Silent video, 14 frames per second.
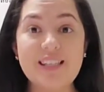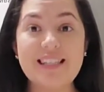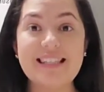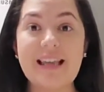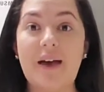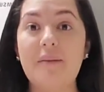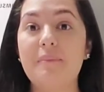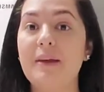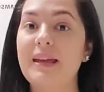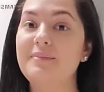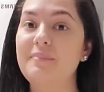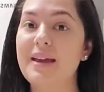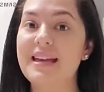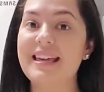Step
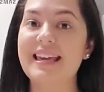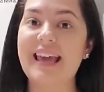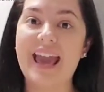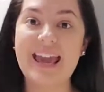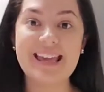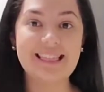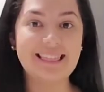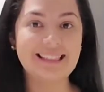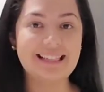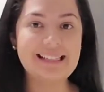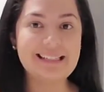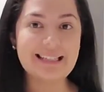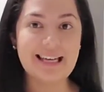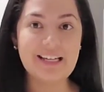in making a
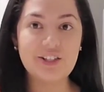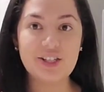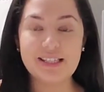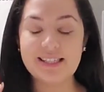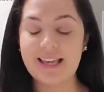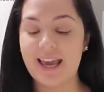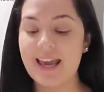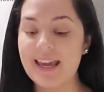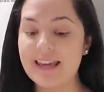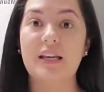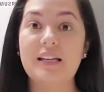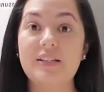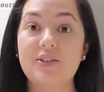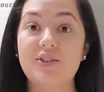tres leches cake
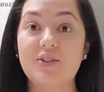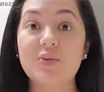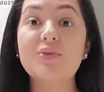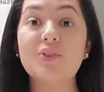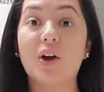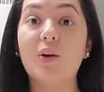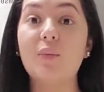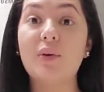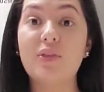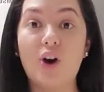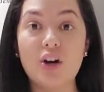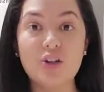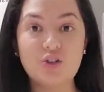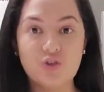is to start with
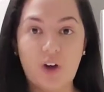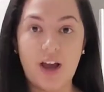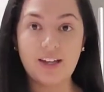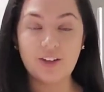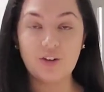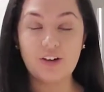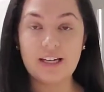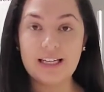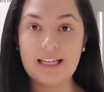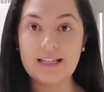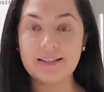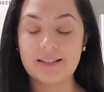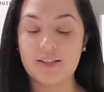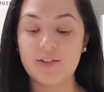our dry
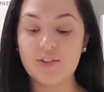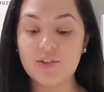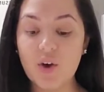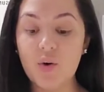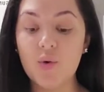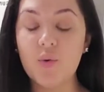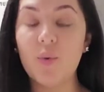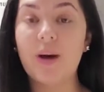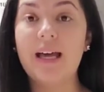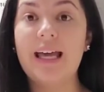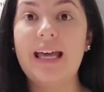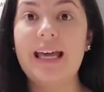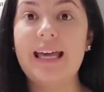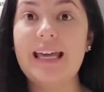ingredients. So
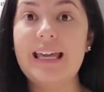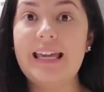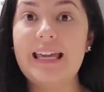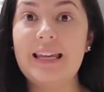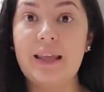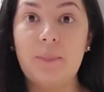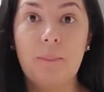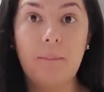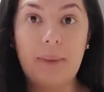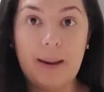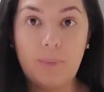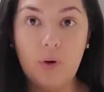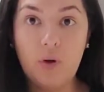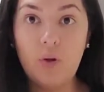in
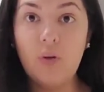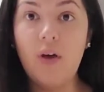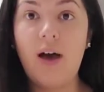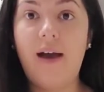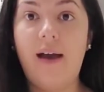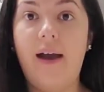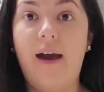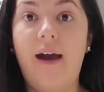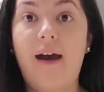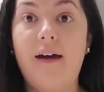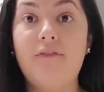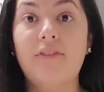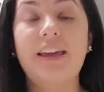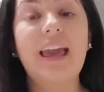my bowl, I
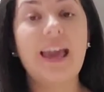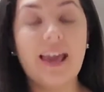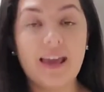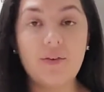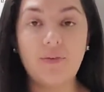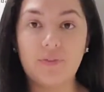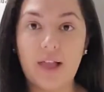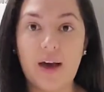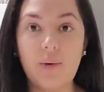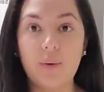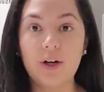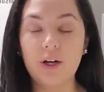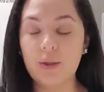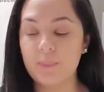have cake
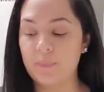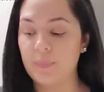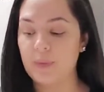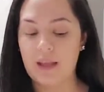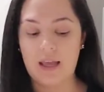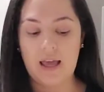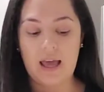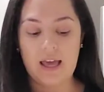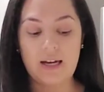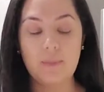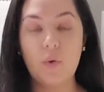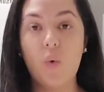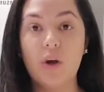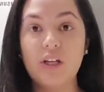flour, and
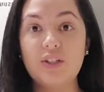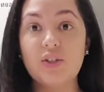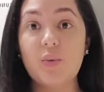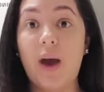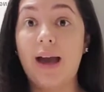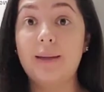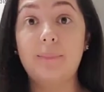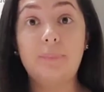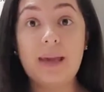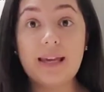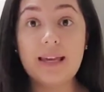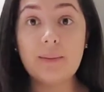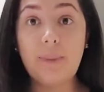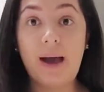I'm going to add
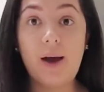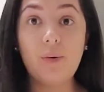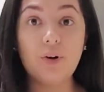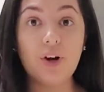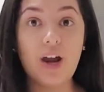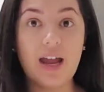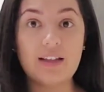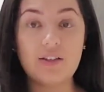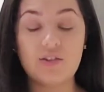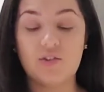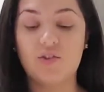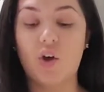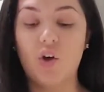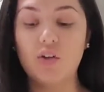baking powder and
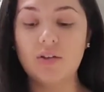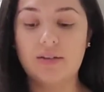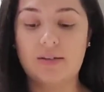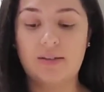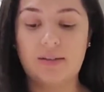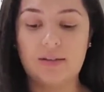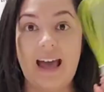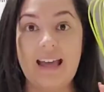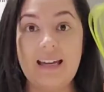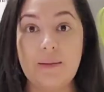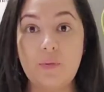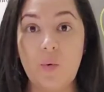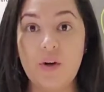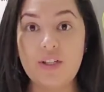salt, and
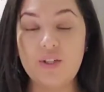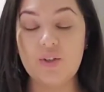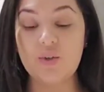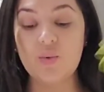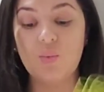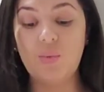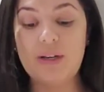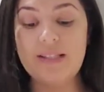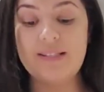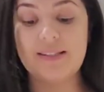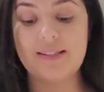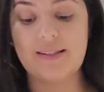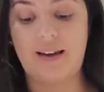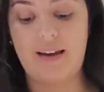I'm going to
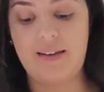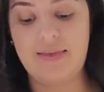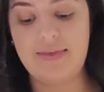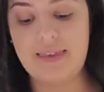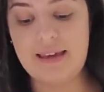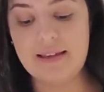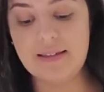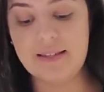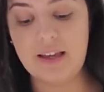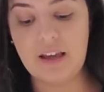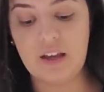whisk these